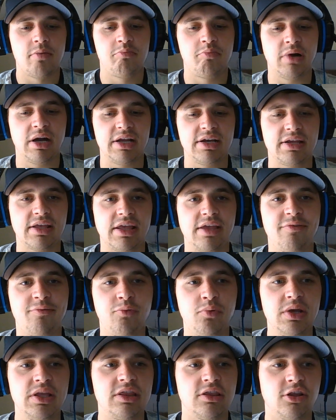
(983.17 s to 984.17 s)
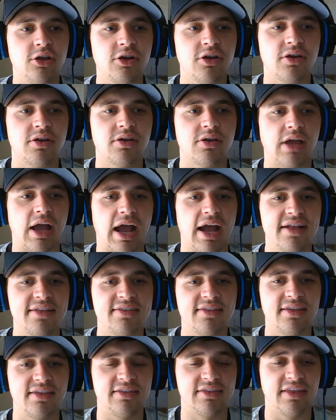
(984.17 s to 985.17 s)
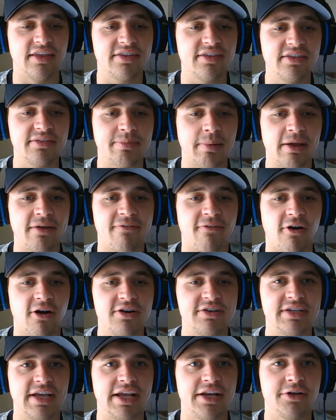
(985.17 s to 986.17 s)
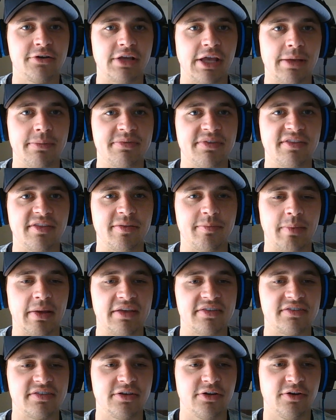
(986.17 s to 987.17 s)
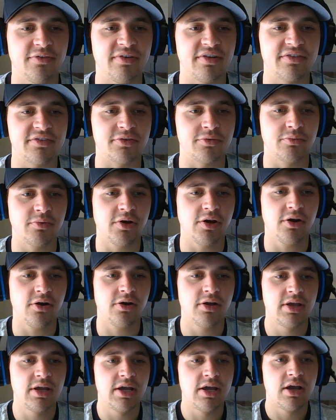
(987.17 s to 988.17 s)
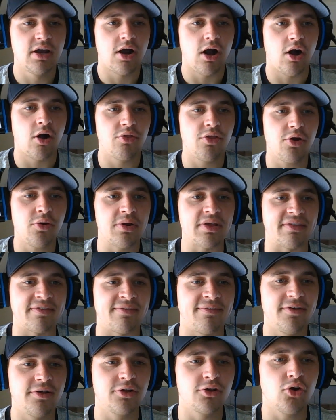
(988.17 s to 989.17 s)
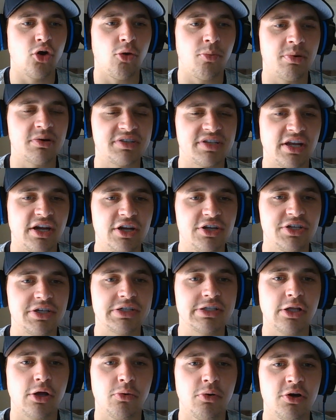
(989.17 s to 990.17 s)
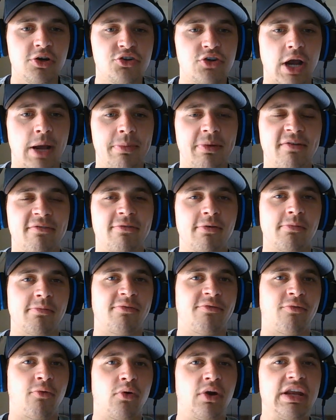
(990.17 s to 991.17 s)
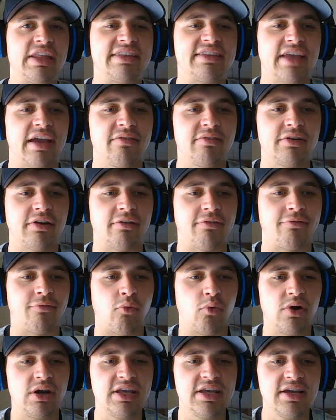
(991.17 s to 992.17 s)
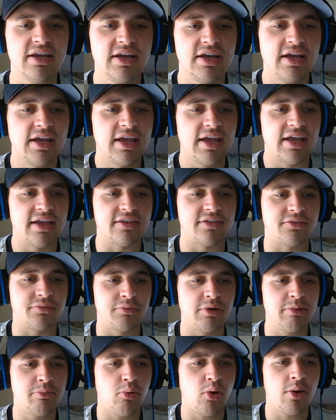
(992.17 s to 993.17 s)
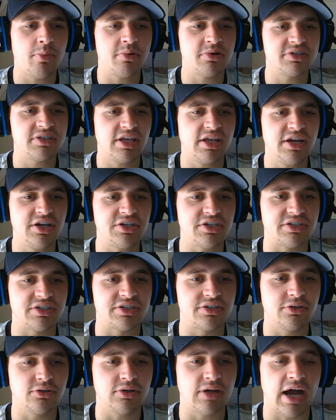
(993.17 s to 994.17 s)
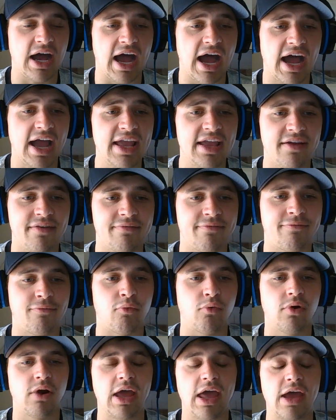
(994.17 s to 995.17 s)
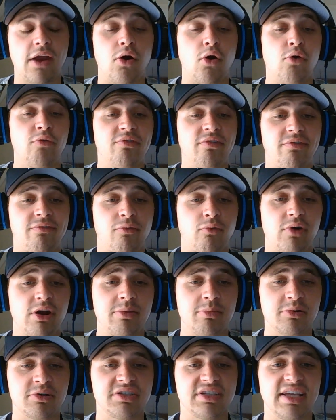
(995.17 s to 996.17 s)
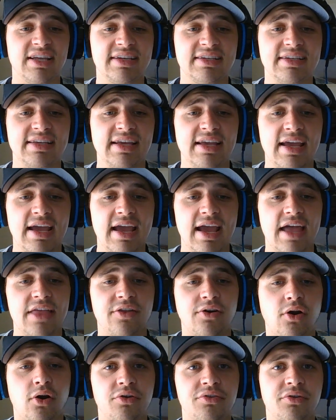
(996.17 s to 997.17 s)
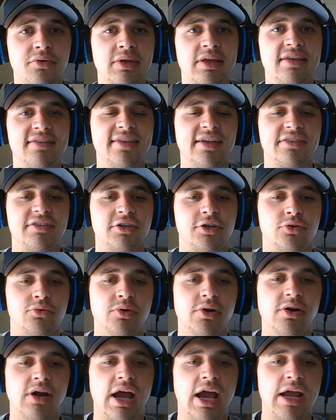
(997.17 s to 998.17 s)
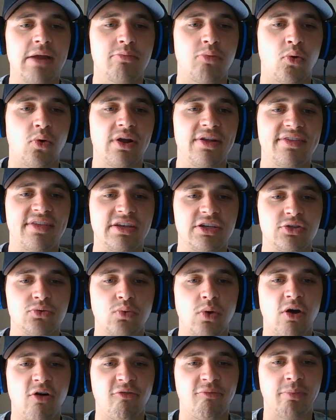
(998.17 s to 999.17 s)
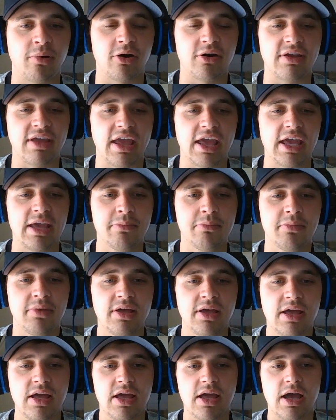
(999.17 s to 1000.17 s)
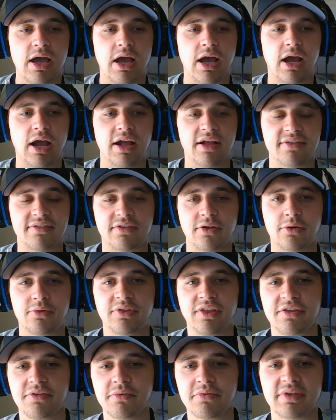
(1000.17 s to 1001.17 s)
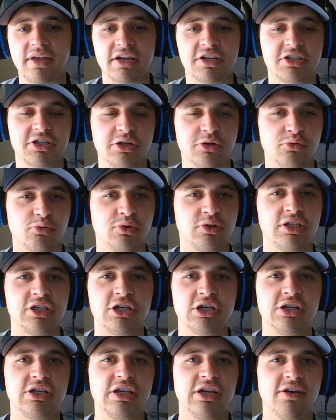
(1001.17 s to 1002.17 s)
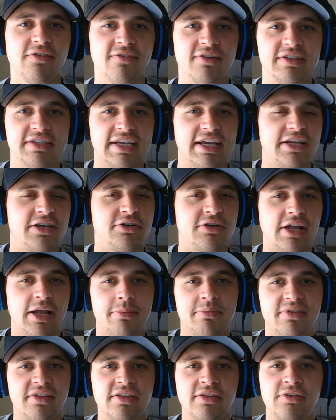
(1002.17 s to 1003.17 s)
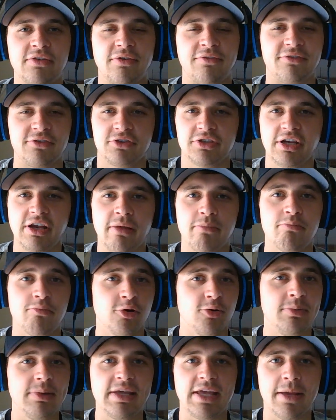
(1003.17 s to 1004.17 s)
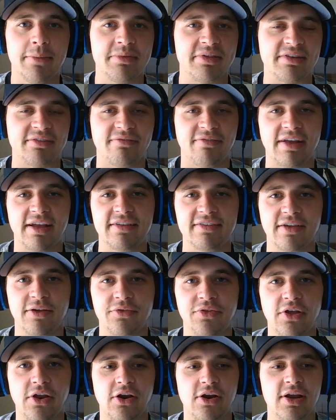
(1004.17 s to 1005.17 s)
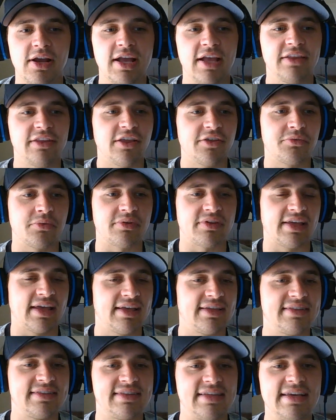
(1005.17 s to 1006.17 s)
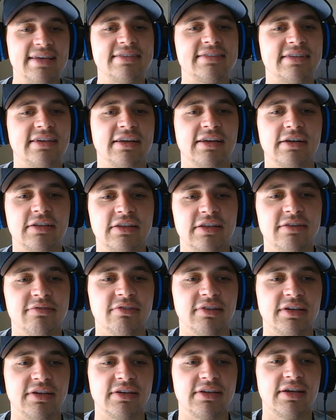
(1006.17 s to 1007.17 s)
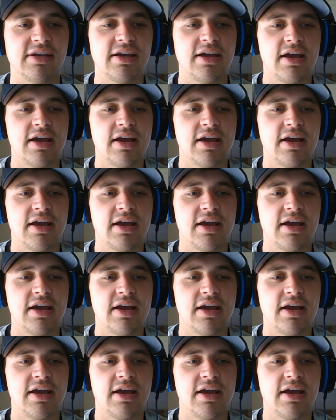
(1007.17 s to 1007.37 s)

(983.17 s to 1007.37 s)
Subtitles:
But if we look, I'd say this is by far Daniel Gibson's best year of his career. Although his field goal percentage is lower, dropping from 47 to 40, his three-point percentage is still high at over 40%. And then also he sets a career high in points at 12 per game. So this was actually a really good year for Daniel Gibson. So if there's any Booby Gibson fans out there, this was his season in Cleveland.